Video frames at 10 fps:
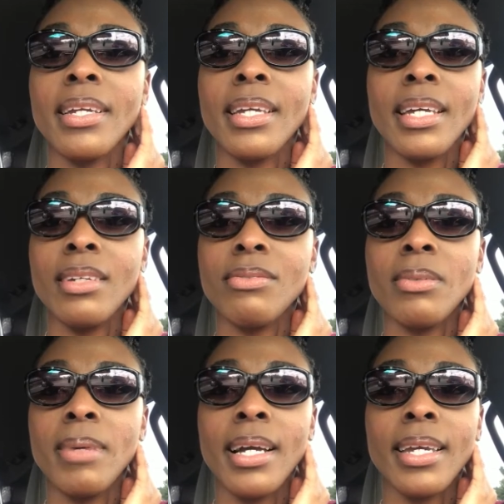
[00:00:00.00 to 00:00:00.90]
get it
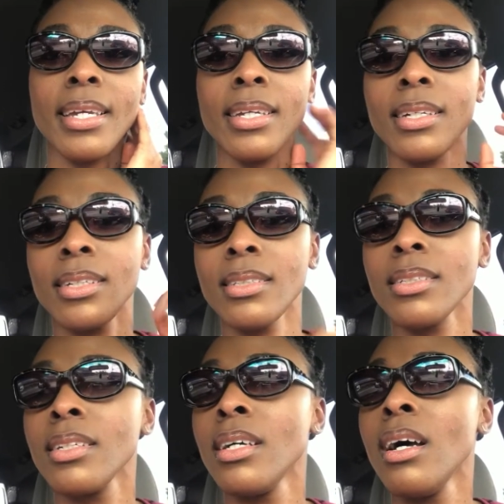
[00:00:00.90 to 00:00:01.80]
from IKEA.
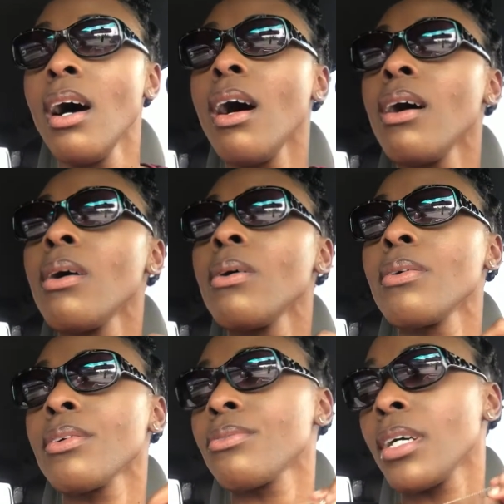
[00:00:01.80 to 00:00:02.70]

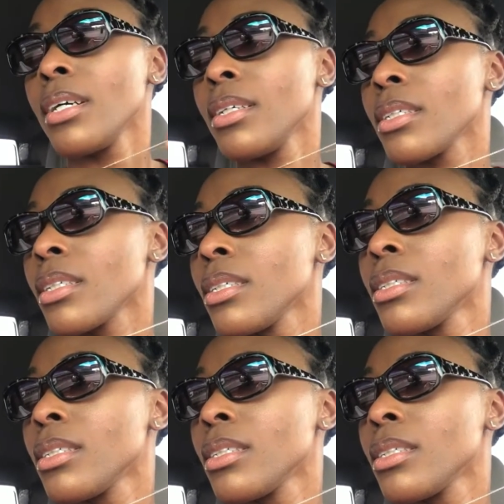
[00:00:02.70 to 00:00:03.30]
Oh, the rug.